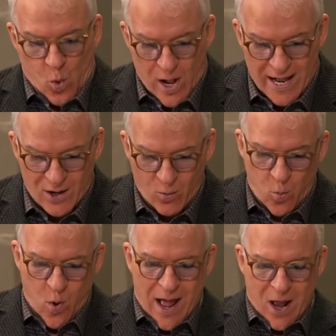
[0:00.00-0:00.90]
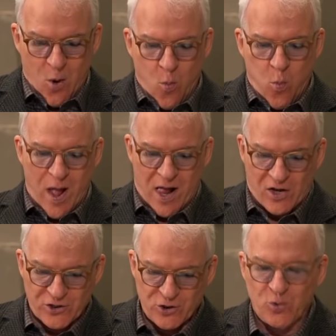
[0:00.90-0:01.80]
Well, well,
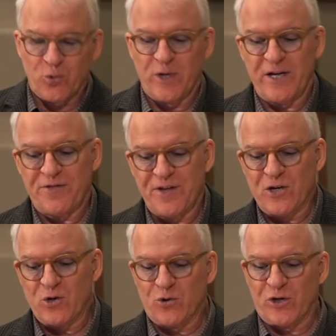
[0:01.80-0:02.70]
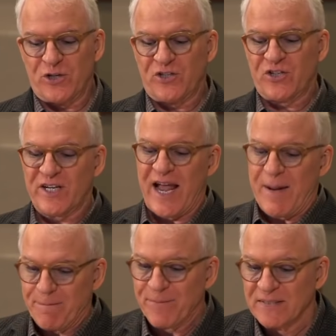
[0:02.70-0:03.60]
well, did you really think you could escape?